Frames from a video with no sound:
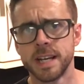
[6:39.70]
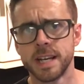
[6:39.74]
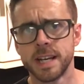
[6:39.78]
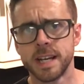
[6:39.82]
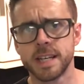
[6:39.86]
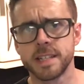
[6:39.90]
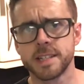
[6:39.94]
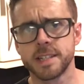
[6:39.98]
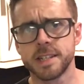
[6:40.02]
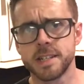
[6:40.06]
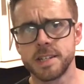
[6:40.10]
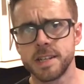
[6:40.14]

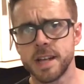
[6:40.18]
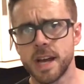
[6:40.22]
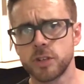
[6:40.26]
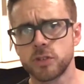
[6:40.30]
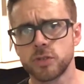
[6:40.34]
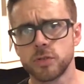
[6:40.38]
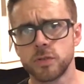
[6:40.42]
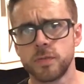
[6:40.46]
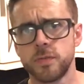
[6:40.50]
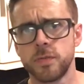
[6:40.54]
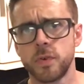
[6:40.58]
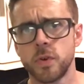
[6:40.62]
It's a
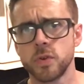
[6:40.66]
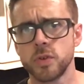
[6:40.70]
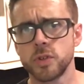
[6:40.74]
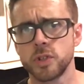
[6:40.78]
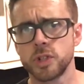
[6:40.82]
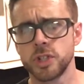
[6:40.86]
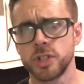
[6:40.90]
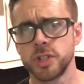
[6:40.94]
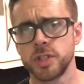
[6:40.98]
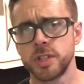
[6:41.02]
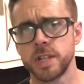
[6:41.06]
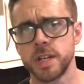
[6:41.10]
natural
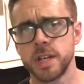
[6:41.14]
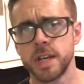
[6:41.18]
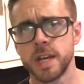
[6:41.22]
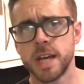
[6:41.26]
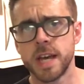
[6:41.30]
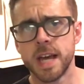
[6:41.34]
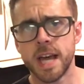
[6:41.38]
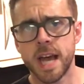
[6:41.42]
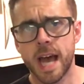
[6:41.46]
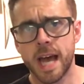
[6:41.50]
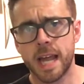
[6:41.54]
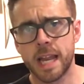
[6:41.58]
function that
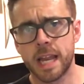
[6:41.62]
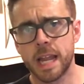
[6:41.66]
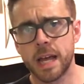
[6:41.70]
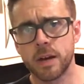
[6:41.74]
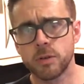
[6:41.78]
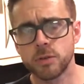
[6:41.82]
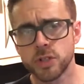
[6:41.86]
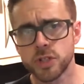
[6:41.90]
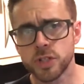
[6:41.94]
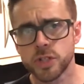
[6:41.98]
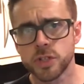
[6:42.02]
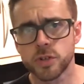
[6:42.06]

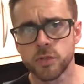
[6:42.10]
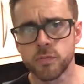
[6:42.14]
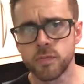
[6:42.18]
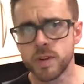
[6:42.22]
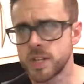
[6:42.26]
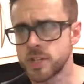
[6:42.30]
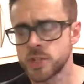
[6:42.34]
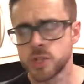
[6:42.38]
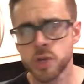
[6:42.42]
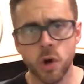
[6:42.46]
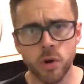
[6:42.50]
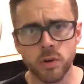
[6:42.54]
allows you to
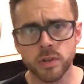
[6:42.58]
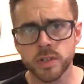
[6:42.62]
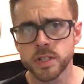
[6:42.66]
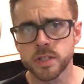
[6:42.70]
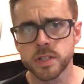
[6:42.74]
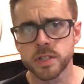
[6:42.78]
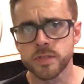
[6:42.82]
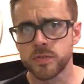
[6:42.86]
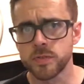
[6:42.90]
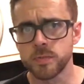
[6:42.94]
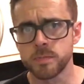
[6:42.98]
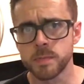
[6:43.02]
rid
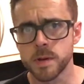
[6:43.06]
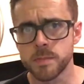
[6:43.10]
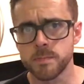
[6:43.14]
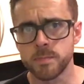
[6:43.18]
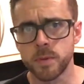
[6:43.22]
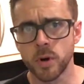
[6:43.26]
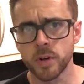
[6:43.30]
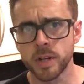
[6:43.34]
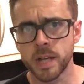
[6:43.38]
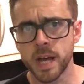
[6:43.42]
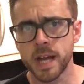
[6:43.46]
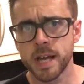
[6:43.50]
toxins from your
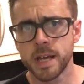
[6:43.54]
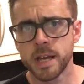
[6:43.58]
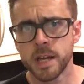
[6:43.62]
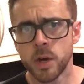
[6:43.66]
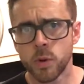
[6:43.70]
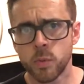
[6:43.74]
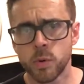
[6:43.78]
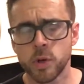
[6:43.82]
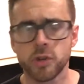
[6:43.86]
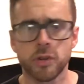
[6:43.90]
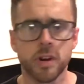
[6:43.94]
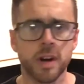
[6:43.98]
body.
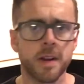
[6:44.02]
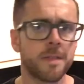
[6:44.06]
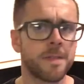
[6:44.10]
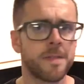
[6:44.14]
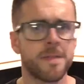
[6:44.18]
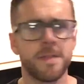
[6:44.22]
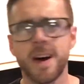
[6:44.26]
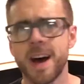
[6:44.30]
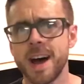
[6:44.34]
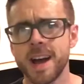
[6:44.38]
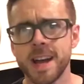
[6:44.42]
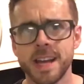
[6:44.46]
We're trying to
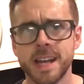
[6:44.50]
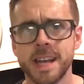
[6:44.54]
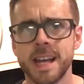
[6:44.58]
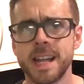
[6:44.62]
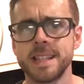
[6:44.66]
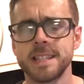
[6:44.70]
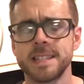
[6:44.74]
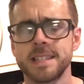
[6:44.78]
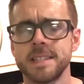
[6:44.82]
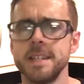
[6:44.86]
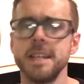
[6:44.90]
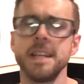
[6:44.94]
fight
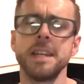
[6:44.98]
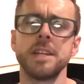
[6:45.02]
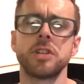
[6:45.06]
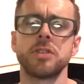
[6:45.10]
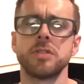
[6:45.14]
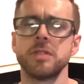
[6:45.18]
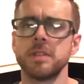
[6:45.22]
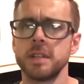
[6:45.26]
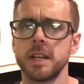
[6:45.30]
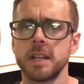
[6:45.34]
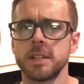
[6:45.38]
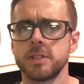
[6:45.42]
against
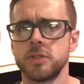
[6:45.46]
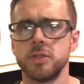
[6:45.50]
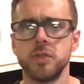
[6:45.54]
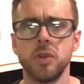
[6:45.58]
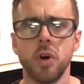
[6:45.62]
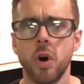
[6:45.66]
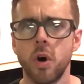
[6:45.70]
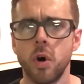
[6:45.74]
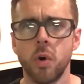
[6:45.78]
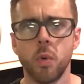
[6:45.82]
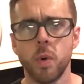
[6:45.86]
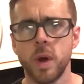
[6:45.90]
nature, and that's
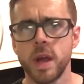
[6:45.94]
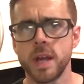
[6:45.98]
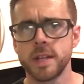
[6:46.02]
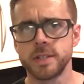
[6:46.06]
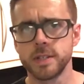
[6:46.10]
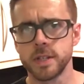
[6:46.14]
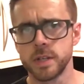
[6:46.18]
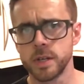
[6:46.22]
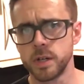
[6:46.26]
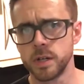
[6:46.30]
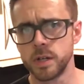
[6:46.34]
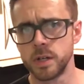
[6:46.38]
not a way
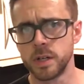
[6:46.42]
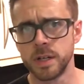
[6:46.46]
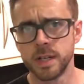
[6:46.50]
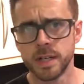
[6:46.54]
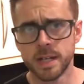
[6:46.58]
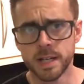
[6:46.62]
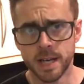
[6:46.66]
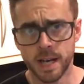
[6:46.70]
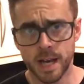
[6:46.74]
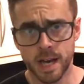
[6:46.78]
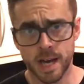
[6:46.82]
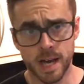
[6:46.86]
to go.
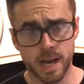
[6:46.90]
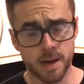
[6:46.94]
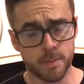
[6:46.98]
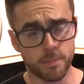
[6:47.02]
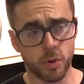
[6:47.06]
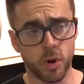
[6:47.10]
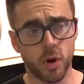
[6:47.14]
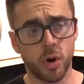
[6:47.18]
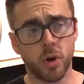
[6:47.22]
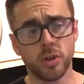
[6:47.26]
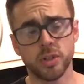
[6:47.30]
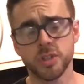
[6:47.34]
But
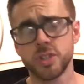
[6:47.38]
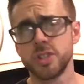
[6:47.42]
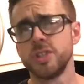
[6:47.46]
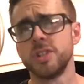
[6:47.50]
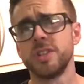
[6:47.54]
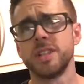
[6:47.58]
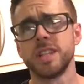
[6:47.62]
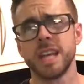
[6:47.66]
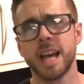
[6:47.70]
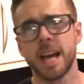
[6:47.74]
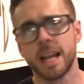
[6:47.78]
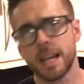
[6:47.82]
also
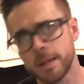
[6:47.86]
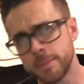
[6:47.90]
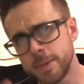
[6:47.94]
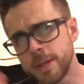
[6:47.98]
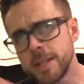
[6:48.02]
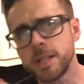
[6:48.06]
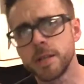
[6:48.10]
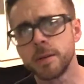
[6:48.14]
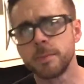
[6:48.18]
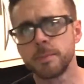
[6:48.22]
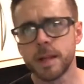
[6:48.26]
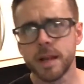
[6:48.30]
the
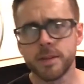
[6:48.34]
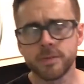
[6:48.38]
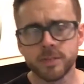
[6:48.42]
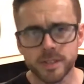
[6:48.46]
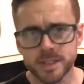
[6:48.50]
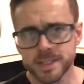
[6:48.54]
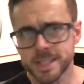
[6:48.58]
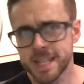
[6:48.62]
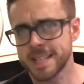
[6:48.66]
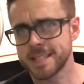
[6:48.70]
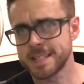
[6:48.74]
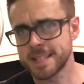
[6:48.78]
aluminium
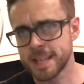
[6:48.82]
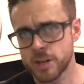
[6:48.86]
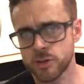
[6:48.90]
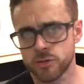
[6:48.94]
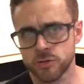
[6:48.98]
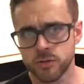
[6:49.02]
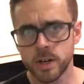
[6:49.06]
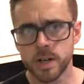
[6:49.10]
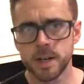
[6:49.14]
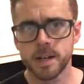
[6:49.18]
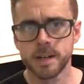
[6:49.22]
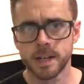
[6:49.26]
levels,
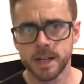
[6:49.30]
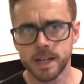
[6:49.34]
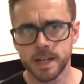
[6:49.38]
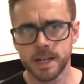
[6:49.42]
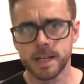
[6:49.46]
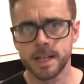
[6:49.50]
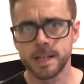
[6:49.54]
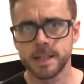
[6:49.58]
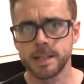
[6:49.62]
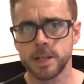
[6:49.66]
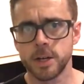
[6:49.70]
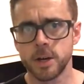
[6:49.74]
etc.,
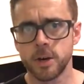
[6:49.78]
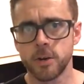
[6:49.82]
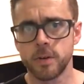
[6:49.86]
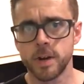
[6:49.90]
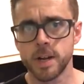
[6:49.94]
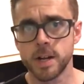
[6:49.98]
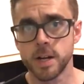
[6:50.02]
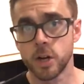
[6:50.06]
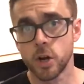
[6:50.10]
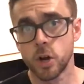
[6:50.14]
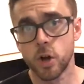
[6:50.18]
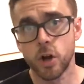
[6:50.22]
that are
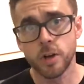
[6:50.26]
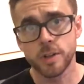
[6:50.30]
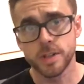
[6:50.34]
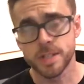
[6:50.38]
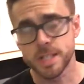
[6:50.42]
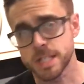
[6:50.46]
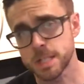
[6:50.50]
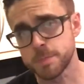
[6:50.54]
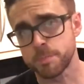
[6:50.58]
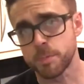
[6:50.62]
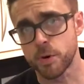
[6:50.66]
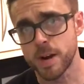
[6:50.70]
in a lot of the
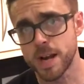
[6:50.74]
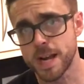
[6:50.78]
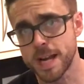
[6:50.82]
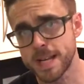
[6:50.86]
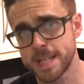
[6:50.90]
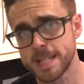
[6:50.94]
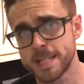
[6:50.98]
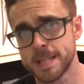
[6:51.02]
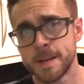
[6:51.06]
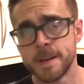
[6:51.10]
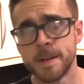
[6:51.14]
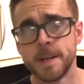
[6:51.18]

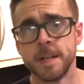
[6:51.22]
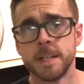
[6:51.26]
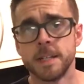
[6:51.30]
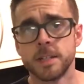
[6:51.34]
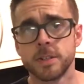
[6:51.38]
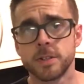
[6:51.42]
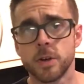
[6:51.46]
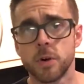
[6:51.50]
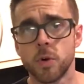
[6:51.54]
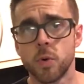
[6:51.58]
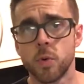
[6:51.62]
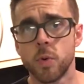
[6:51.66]
sprays.
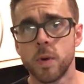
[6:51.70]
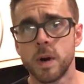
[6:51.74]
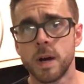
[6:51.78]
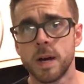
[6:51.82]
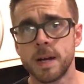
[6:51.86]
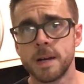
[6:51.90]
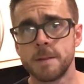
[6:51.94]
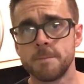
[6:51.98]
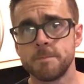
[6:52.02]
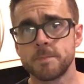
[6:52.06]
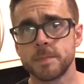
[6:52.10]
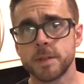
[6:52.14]

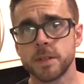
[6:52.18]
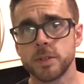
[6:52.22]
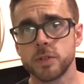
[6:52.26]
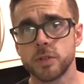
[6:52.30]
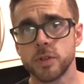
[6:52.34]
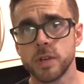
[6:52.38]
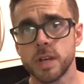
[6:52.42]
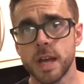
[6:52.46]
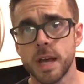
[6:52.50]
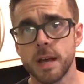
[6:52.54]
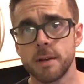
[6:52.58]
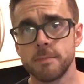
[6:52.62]

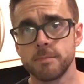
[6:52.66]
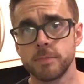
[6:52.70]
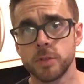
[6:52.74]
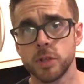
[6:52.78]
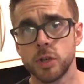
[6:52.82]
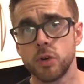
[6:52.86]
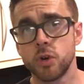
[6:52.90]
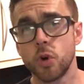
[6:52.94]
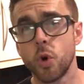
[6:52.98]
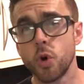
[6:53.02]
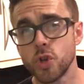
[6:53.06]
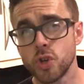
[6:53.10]
So yeah,
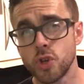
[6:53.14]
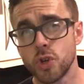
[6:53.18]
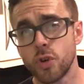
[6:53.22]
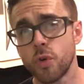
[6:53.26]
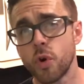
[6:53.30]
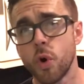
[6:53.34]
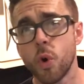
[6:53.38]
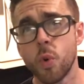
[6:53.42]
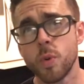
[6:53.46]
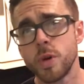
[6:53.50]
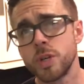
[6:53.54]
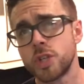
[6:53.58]

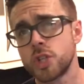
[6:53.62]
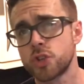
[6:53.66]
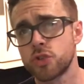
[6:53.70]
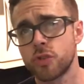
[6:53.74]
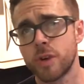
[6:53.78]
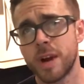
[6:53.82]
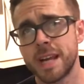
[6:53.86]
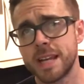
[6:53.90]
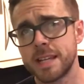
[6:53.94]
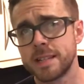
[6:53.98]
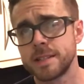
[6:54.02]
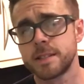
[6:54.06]
you're always
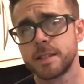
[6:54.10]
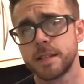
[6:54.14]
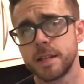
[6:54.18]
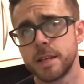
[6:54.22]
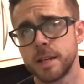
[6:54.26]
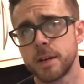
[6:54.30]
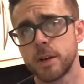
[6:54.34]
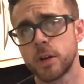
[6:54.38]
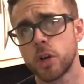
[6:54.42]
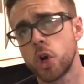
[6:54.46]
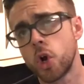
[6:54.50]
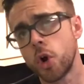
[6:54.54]
trying
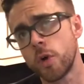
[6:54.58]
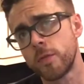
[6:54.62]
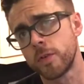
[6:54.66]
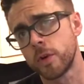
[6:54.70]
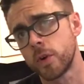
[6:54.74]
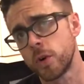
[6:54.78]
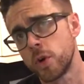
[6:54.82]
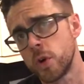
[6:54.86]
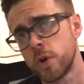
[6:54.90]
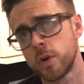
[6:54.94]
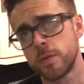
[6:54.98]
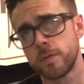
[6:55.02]
to
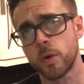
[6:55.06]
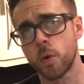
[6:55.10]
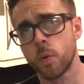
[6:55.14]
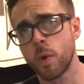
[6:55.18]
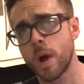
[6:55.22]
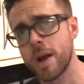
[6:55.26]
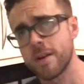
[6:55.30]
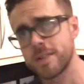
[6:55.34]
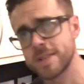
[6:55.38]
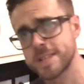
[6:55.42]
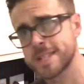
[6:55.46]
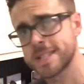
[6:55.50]
cover over.
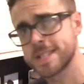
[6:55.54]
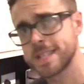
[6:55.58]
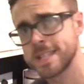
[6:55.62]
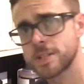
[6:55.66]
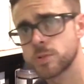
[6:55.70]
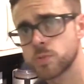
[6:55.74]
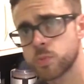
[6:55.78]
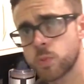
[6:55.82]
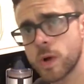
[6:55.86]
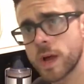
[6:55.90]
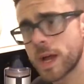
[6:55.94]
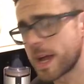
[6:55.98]
Whereas
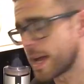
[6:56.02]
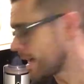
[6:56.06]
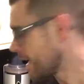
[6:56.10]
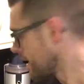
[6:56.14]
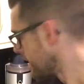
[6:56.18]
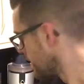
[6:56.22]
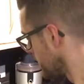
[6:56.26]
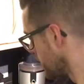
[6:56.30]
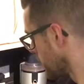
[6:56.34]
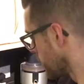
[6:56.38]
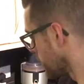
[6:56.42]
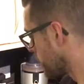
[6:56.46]
this way,
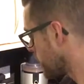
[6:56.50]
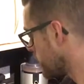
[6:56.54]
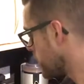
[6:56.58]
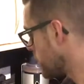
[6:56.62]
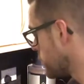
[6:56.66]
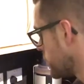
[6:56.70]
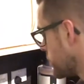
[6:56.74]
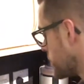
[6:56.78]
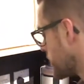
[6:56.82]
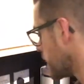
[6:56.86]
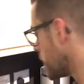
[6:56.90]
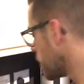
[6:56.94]
we're
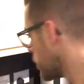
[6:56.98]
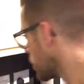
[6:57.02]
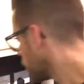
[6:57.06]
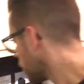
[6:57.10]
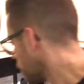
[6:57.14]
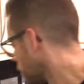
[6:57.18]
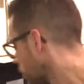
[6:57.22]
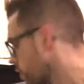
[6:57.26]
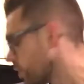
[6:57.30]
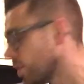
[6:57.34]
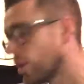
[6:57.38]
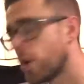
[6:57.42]
using
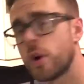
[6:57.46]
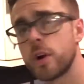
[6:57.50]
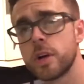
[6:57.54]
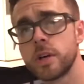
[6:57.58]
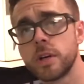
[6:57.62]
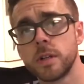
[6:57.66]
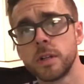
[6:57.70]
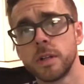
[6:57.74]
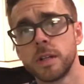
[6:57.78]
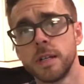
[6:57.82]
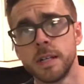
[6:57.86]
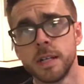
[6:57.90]
coconut
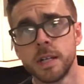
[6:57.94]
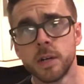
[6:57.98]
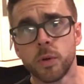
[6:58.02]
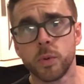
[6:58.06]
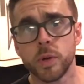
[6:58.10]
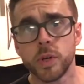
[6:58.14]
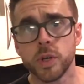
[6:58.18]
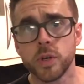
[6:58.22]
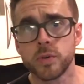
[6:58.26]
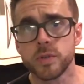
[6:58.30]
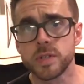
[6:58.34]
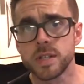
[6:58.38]
oil,
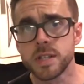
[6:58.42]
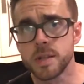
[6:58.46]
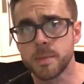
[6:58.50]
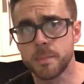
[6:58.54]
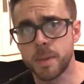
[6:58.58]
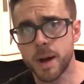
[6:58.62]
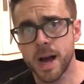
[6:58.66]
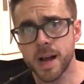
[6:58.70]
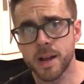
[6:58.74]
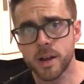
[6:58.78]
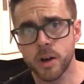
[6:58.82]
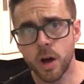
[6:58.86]
we're using the
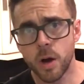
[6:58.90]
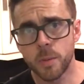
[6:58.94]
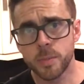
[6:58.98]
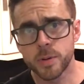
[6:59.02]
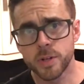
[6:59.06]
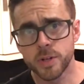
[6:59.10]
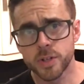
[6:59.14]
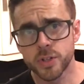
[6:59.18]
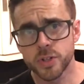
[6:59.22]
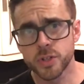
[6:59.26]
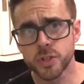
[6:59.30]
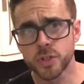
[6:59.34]

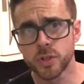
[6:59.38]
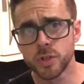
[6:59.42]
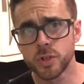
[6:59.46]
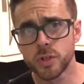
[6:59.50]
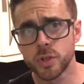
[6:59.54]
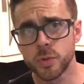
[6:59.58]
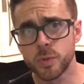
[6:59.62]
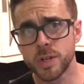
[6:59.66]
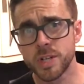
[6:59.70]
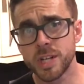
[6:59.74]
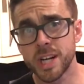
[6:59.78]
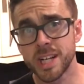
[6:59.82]
bicarbonate of
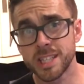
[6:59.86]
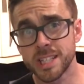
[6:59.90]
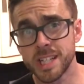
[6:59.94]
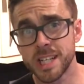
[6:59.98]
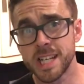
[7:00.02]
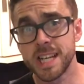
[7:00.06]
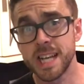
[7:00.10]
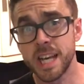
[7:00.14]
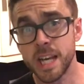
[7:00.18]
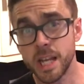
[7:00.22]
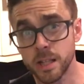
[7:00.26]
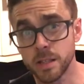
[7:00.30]
soda, which
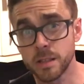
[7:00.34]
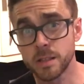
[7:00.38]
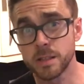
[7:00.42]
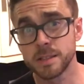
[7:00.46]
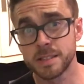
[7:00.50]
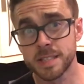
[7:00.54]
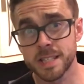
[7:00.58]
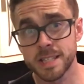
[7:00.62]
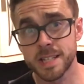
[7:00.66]
actually kills.